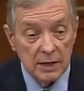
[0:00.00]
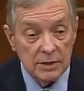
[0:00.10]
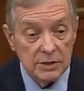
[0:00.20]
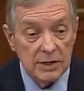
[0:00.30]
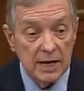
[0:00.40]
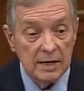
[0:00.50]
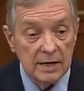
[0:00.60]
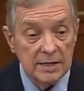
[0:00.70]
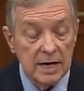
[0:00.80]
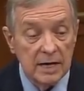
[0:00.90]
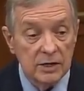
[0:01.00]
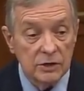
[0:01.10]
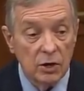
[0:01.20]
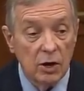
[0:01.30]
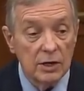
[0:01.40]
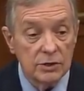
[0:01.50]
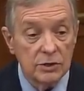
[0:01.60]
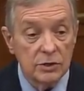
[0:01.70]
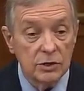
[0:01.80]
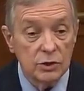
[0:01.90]
decided to take his cause
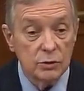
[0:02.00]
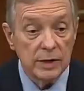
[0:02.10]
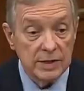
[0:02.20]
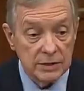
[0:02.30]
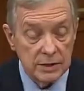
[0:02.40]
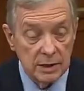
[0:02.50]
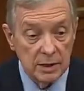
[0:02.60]
to the streets.